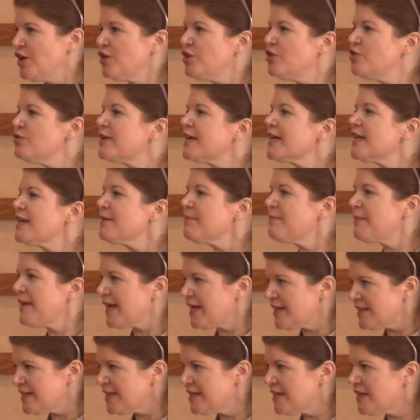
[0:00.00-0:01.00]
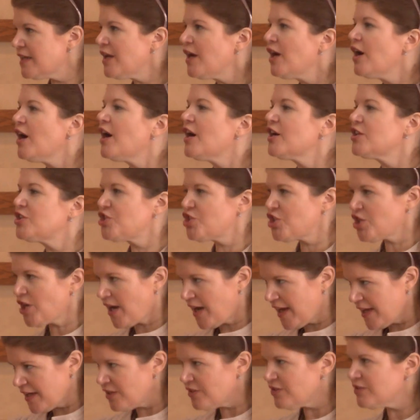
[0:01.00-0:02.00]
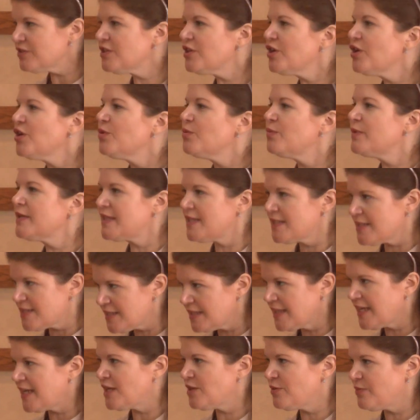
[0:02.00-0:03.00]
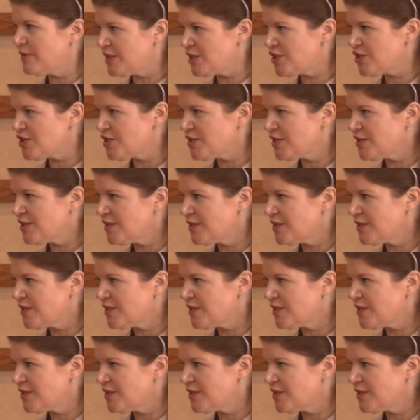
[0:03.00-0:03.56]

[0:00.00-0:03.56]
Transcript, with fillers: You can abandon a child with this language.